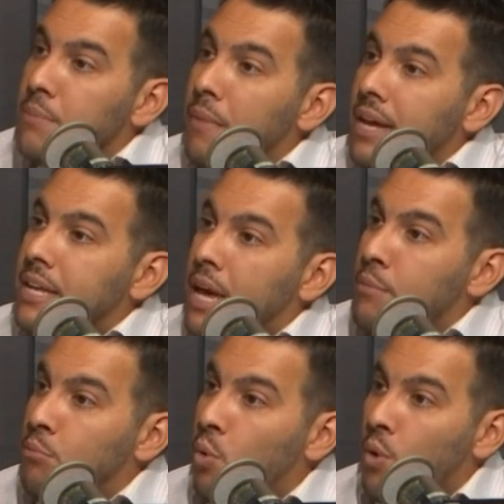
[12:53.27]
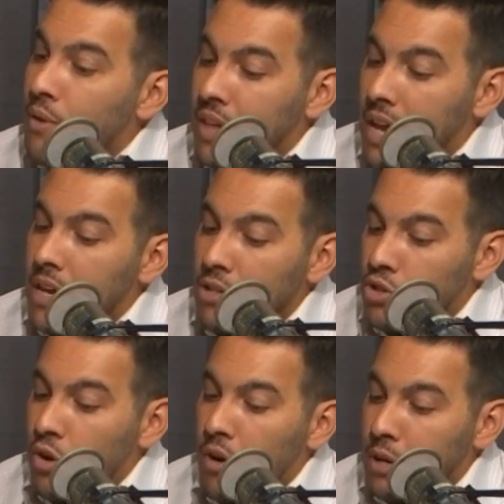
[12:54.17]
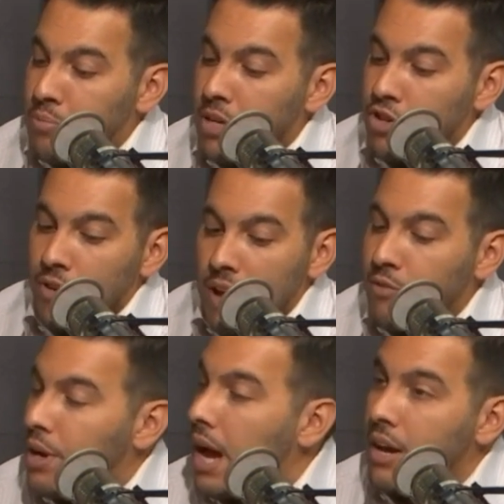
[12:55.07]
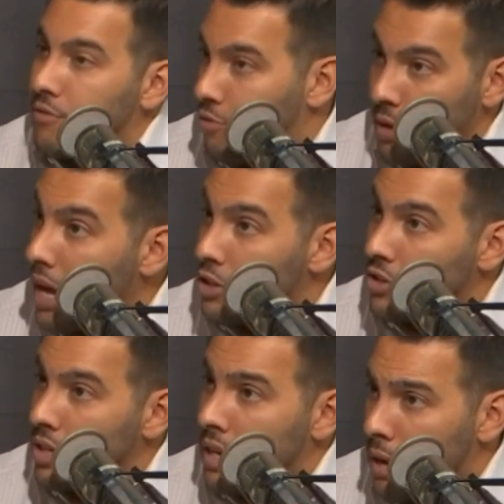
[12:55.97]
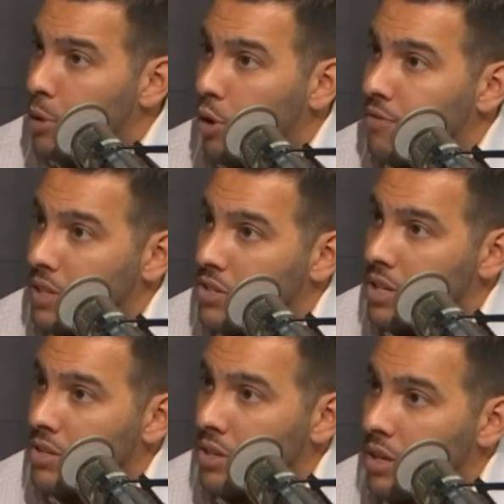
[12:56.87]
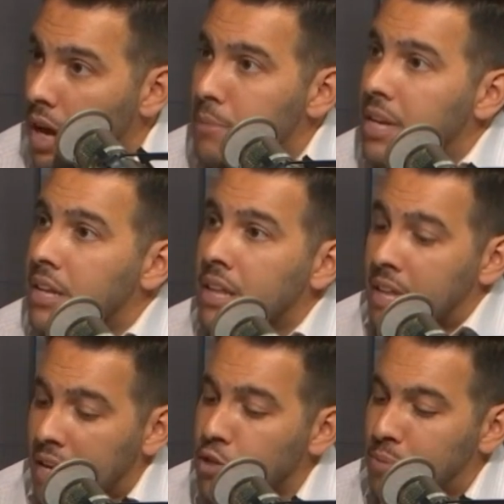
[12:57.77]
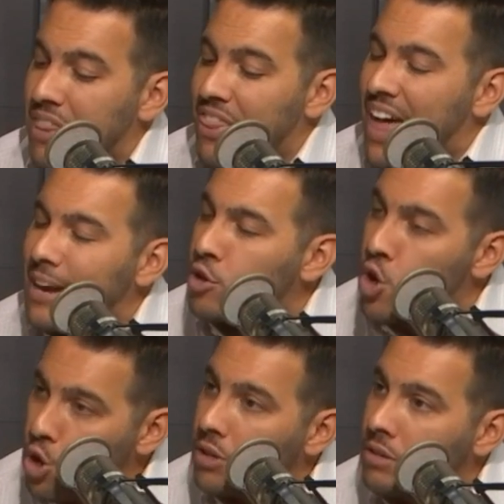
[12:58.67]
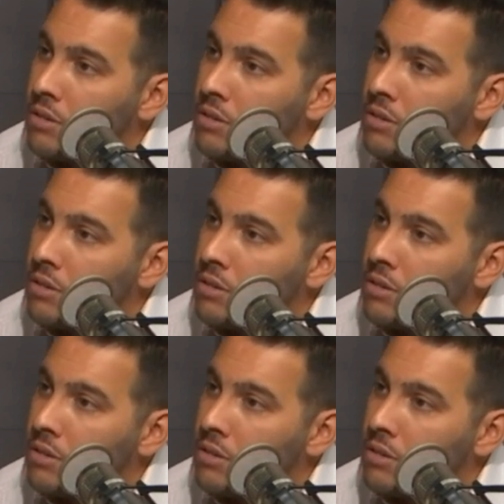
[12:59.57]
He might get more than any starting pitcher ever got in free agency coming off of this season. I mean, he's been that good.